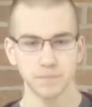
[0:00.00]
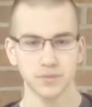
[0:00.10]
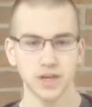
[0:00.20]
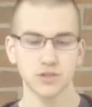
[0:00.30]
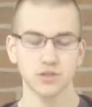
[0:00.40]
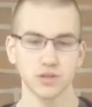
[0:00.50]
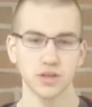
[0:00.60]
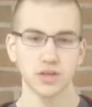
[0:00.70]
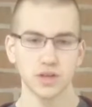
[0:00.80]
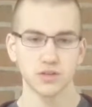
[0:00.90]

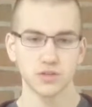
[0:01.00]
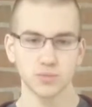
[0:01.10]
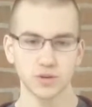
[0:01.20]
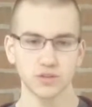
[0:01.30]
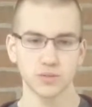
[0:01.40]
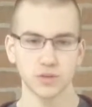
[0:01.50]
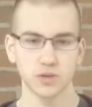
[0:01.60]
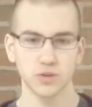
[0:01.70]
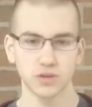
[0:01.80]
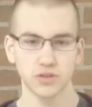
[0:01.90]
Naturally, this brings up the
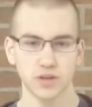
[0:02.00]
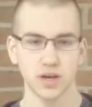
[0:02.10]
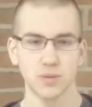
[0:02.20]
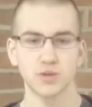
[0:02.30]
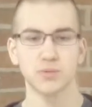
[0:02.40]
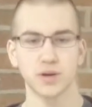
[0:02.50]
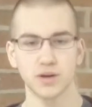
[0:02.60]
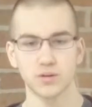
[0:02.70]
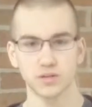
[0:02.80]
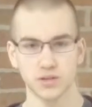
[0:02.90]
question, how much
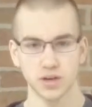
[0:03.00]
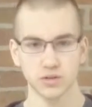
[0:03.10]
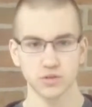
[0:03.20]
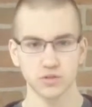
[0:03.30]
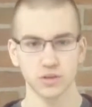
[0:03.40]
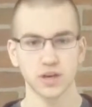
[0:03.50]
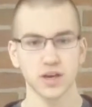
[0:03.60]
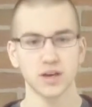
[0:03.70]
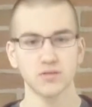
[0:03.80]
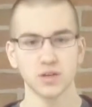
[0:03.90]
power does Congress really
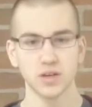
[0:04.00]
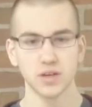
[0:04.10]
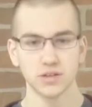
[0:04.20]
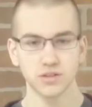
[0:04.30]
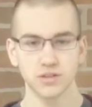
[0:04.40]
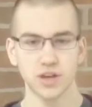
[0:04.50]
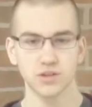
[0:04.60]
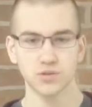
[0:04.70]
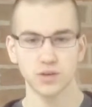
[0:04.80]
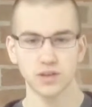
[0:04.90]
have? To
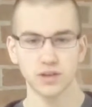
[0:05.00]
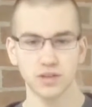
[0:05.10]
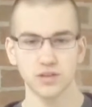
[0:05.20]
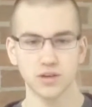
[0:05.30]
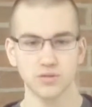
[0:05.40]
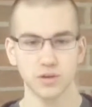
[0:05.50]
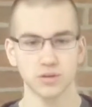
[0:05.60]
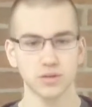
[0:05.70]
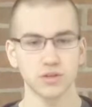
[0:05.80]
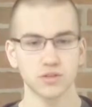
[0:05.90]
satisfy the
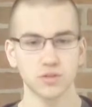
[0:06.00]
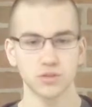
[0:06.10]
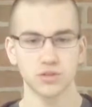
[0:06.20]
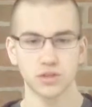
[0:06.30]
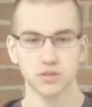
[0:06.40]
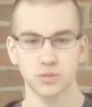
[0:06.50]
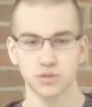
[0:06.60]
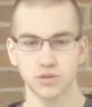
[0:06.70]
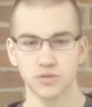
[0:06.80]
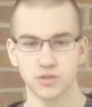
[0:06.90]
anti-federalists who sought to
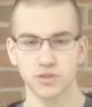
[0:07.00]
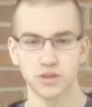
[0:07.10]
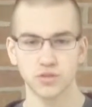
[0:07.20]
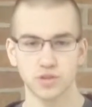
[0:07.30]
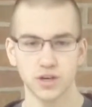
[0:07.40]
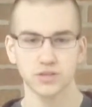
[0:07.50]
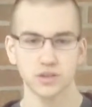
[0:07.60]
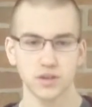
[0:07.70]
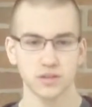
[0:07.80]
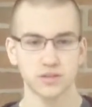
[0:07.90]
preserve states' rights,
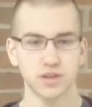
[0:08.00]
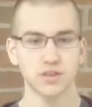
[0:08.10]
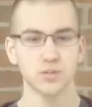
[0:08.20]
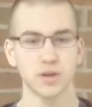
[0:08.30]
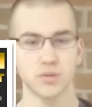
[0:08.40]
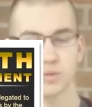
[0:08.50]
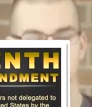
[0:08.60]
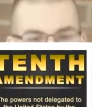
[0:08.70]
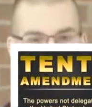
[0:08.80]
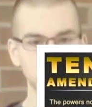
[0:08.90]
the 10th Amendment was
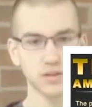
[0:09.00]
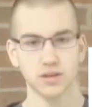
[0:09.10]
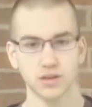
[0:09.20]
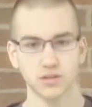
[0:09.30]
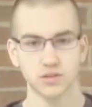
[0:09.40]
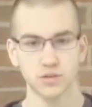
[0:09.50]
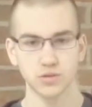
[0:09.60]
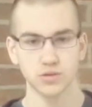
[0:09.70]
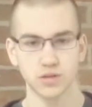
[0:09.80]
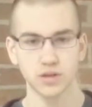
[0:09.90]
added to the
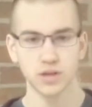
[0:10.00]
Constitution.